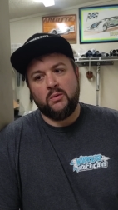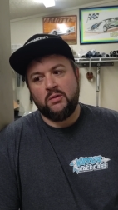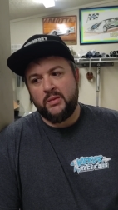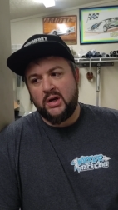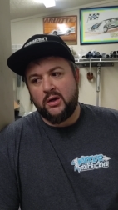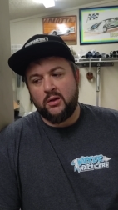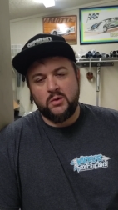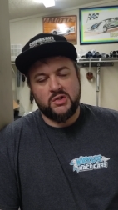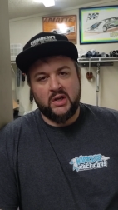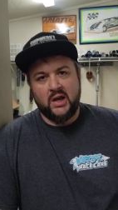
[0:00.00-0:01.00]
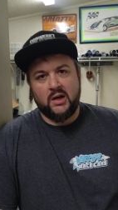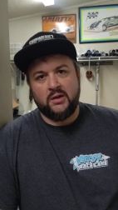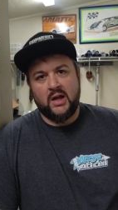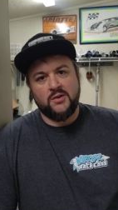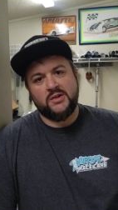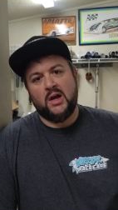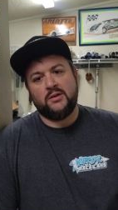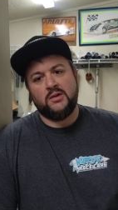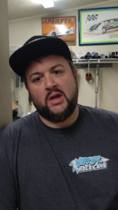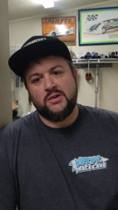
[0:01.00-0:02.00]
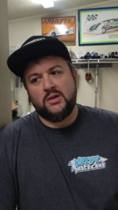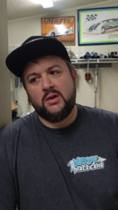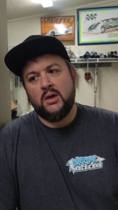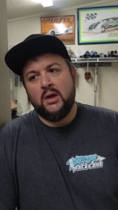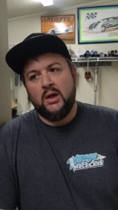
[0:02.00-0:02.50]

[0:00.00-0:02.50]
We've been in Louisiana, down south and testing